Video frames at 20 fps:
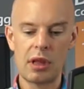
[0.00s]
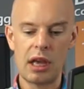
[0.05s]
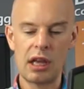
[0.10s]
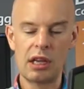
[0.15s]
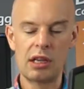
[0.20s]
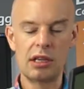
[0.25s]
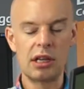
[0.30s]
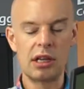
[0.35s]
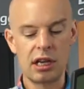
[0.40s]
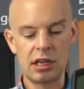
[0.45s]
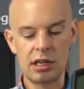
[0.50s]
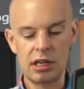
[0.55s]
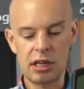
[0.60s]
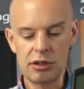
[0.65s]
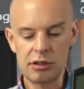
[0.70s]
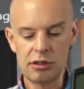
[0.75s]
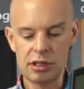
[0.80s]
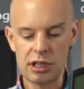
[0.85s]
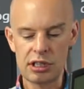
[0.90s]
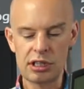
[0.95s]
In
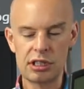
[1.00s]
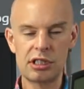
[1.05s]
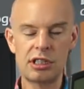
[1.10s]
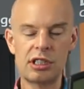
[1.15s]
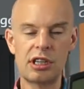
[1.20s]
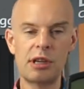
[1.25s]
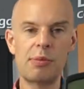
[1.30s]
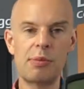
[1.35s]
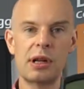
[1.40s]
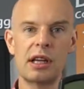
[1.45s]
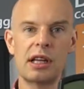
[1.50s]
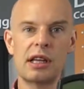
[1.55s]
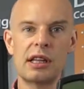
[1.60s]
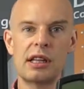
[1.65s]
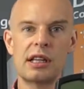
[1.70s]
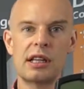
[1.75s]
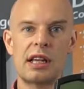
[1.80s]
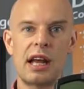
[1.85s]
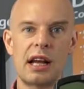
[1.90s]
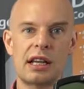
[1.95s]
usage, typically
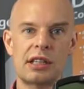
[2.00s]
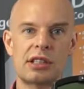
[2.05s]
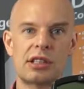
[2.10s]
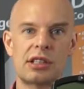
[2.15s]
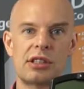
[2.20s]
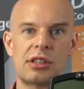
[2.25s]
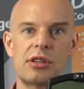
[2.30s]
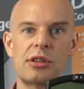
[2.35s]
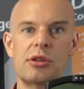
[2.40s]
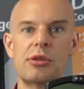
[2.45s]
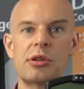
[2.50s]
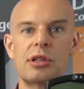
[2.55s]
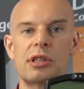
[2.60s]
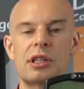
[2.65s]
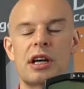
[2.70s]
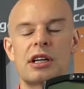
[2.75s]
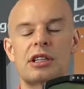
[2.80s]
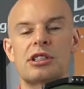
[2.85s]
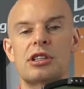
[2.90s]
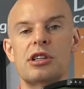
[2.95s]
the DASH2 and
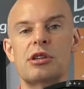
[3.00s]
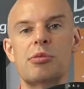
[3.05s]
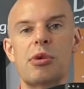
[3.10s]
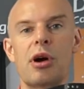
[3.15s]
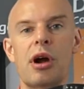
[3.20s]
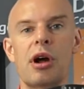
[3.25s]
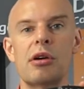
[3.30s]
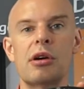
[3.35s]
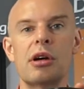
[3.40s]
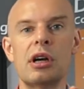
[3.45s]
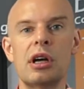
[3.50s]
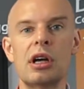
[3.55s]
the DASH2 Pro